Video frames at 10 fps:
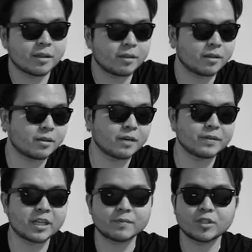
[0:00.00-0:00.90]
And then every
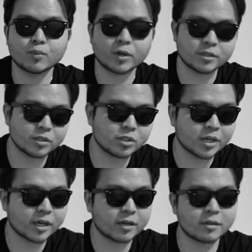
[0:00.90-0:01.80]
time she wears this
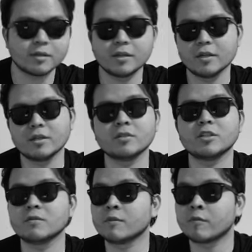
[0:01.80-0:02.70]
jacket,
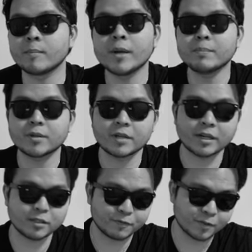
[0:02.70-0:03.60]
she will remember
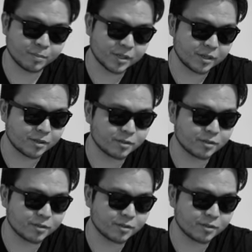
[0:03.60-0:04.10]
that it's from me.